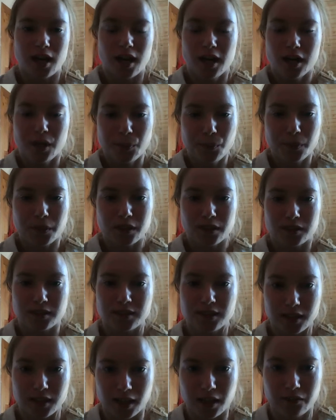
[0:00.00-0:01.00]
tired
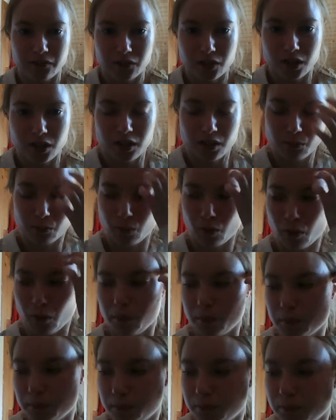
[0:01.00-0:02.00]
because I have gotten a
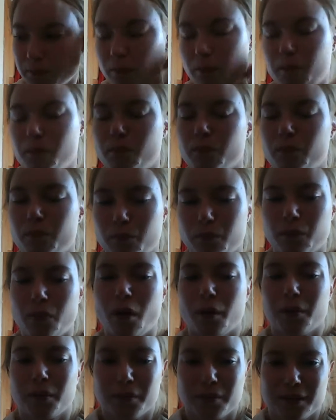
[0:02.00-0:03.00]

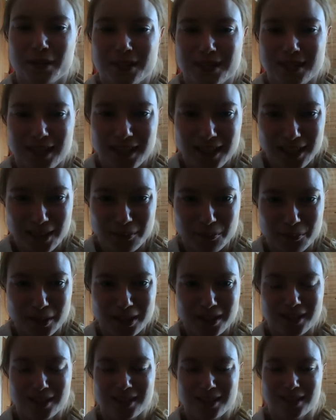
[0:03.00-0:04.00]
proper sleep.
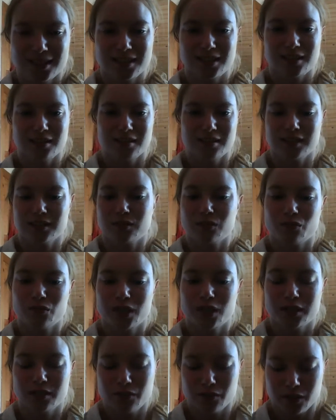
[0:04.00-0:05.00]
So that's
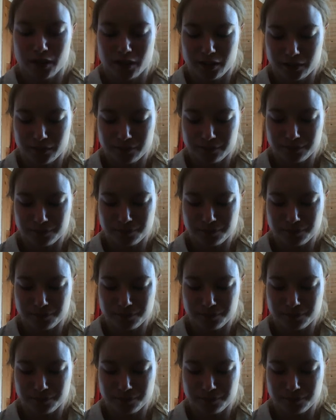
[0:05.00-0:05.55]
really great.